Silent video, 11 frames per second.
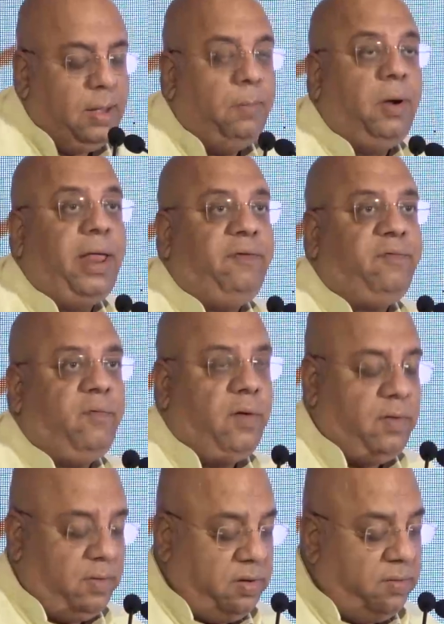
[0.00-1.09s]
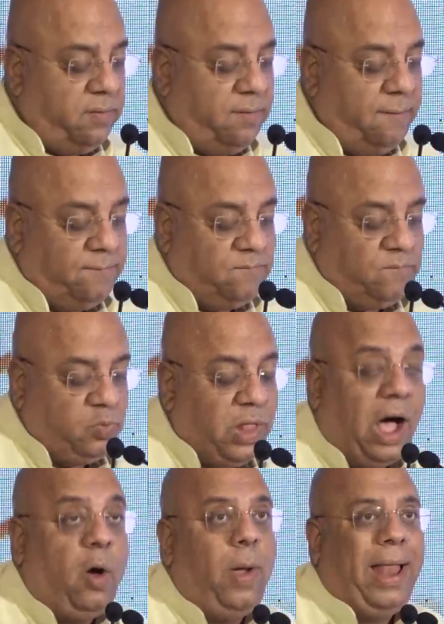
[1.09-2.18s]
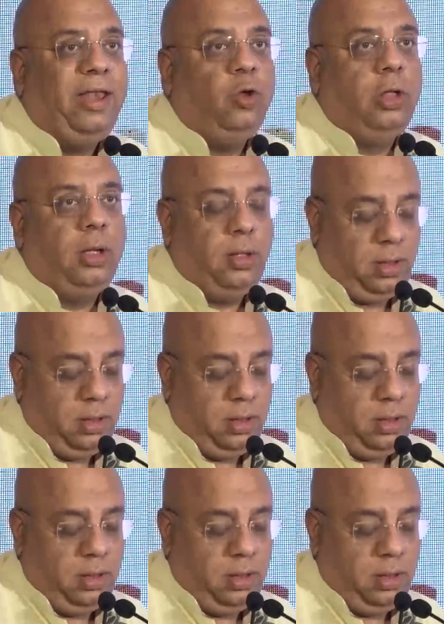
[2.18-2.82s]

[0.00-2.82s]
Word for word: But I now value the